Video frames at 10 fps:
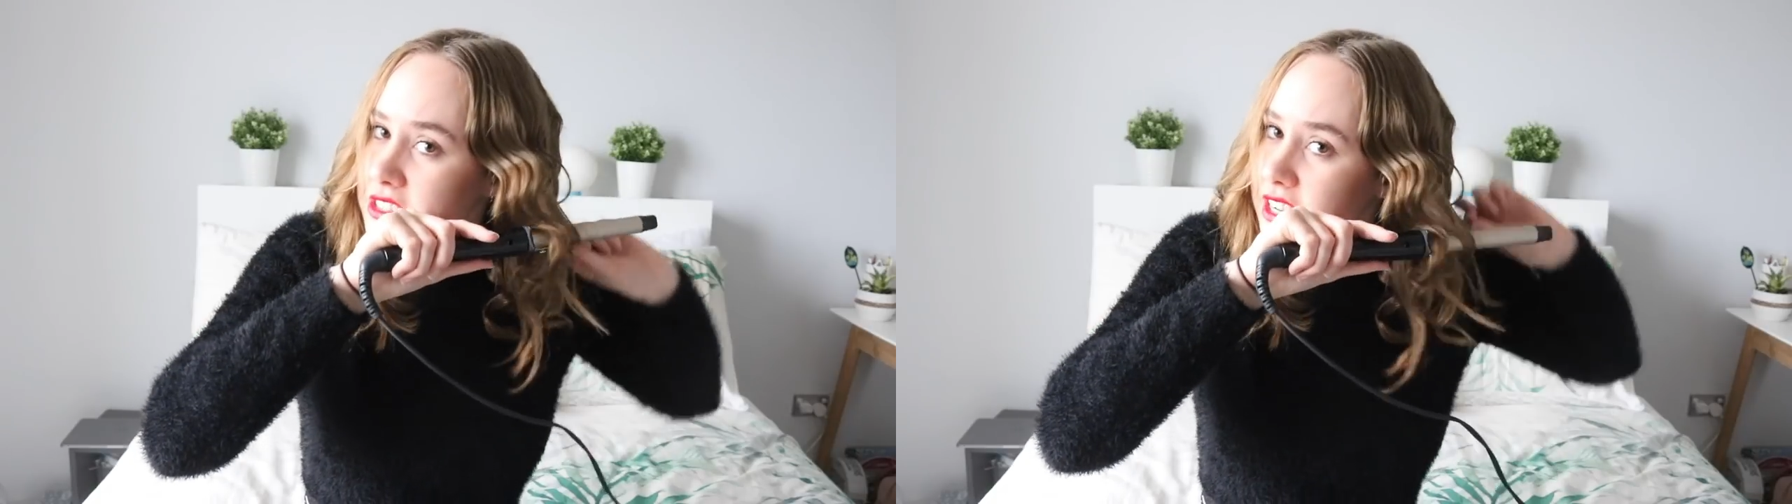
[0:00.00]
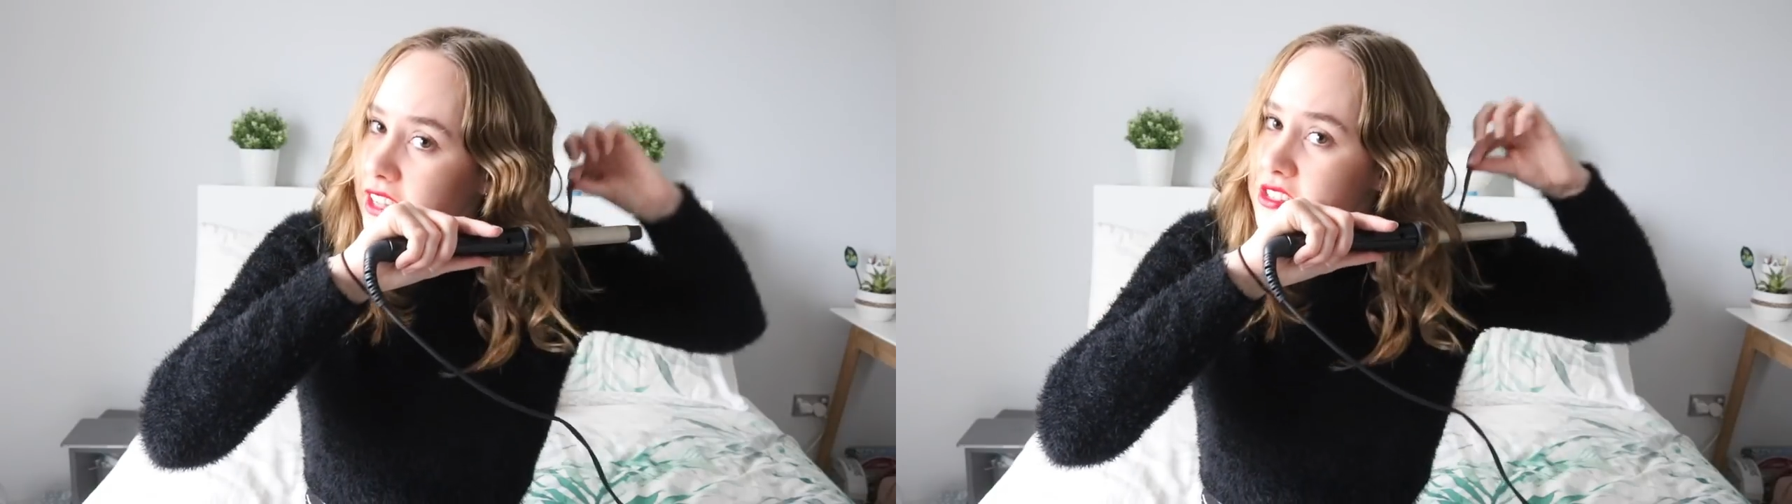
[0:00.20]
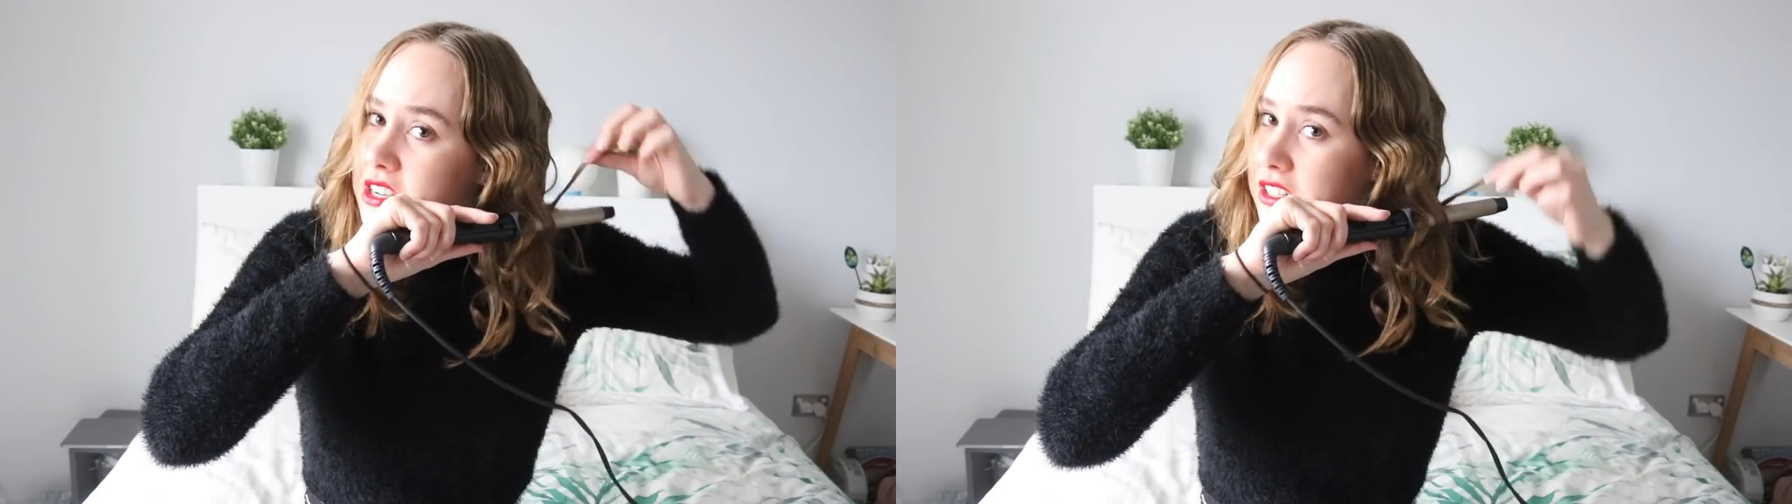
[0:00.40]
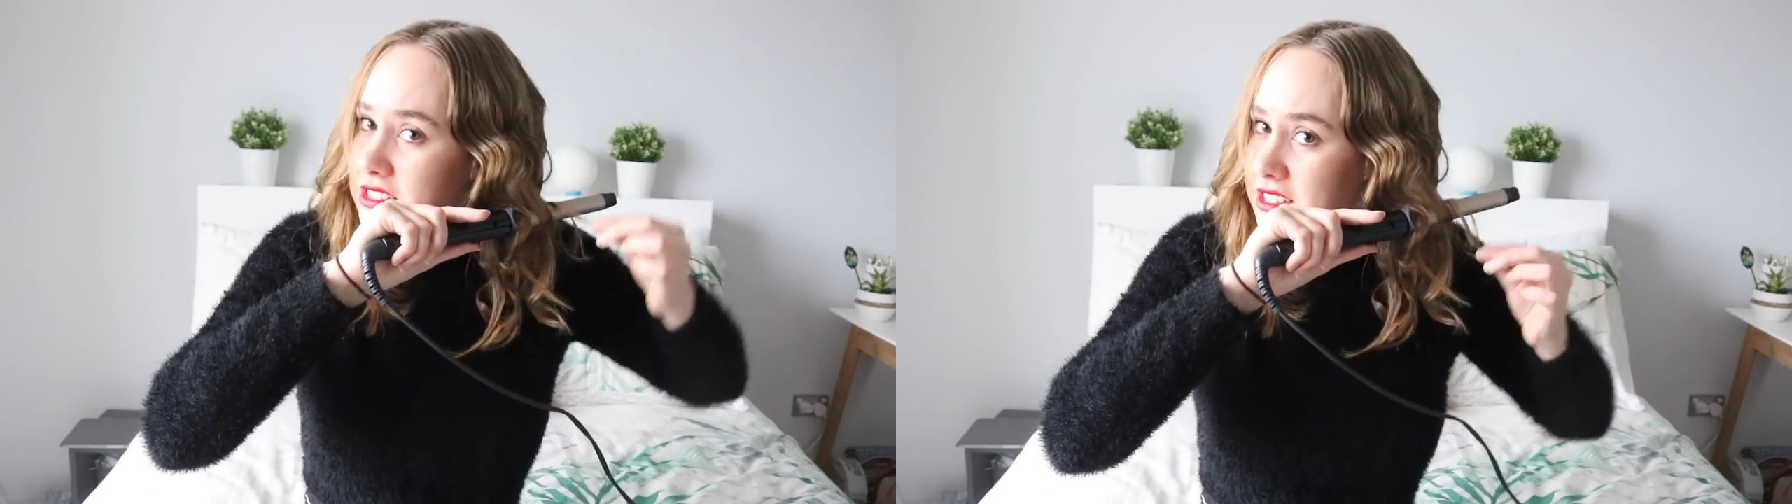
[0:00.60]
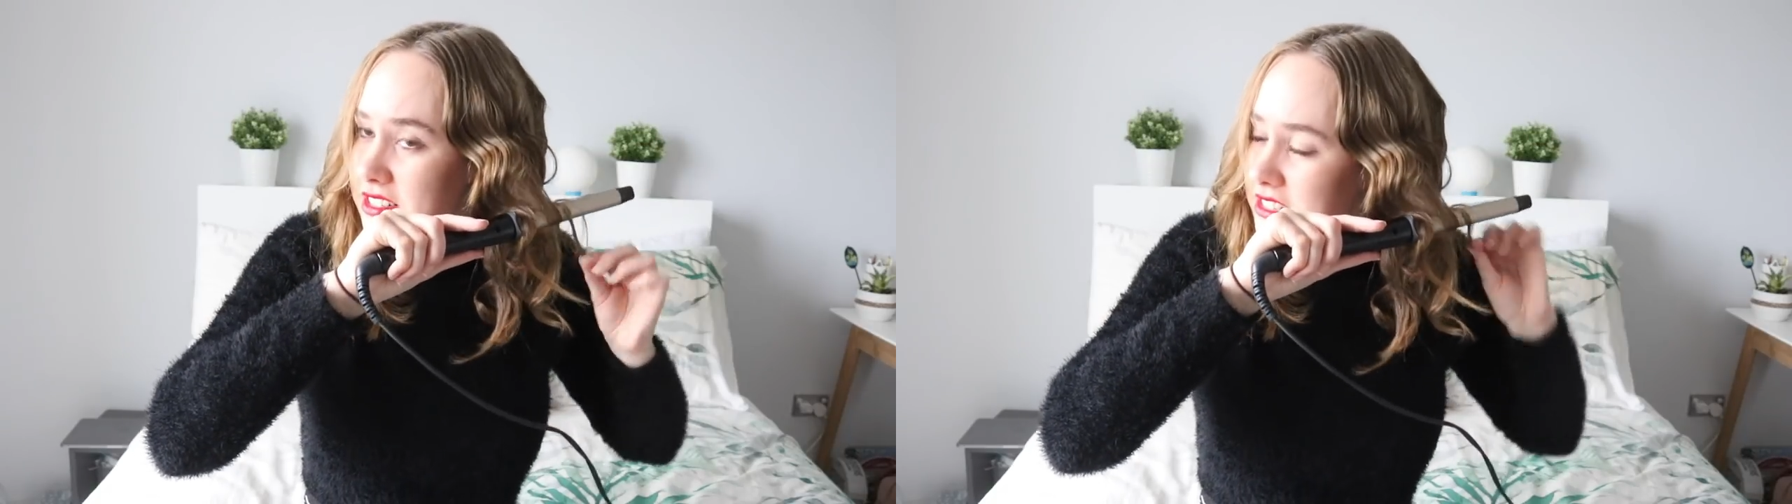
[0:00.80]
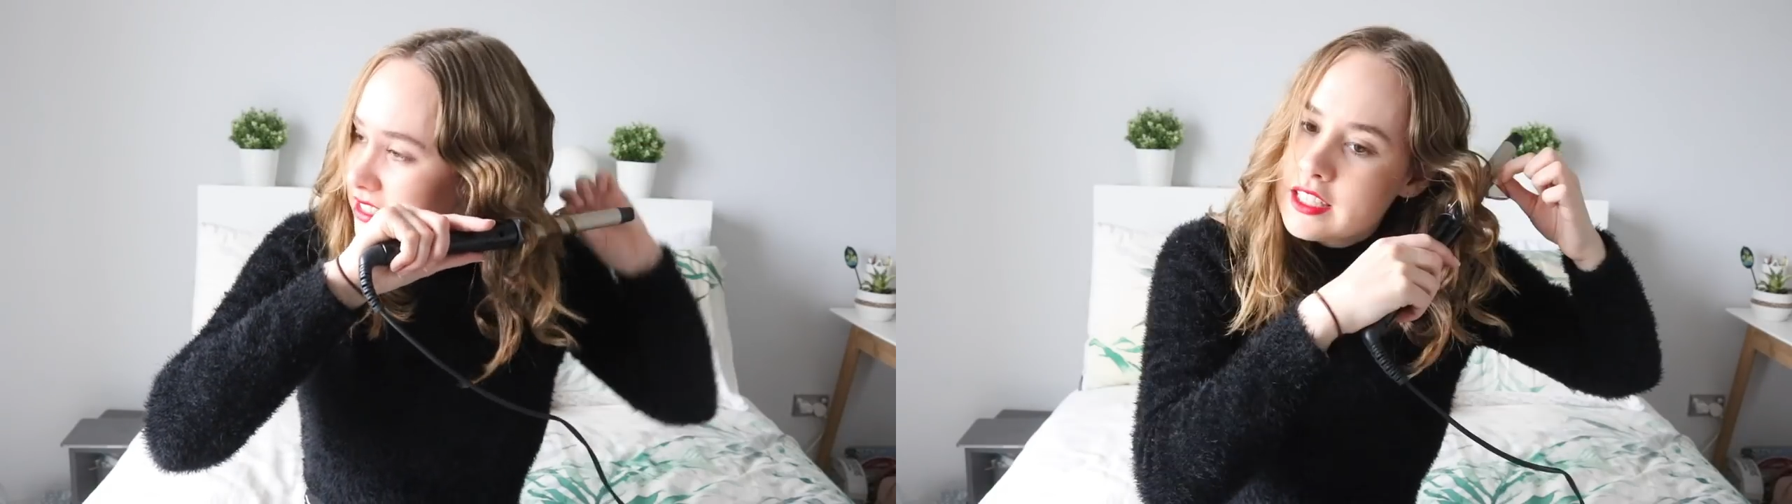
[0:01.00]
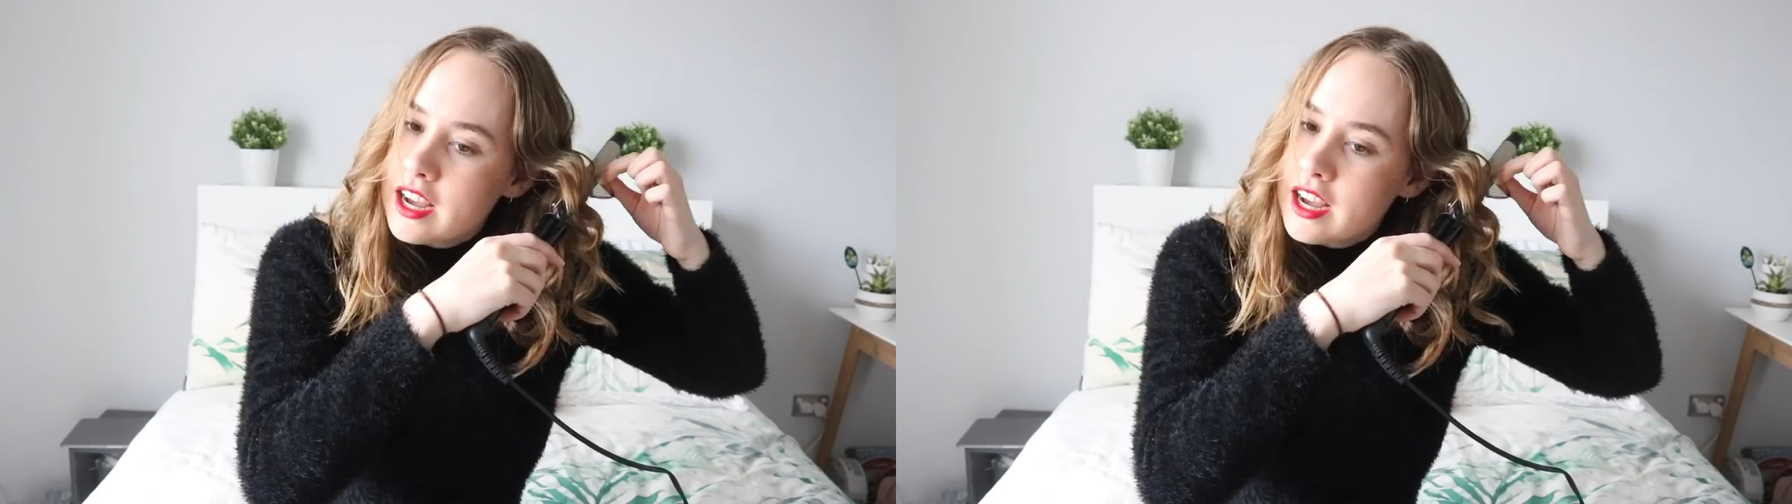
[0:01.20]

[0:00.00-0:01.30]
dance concerts.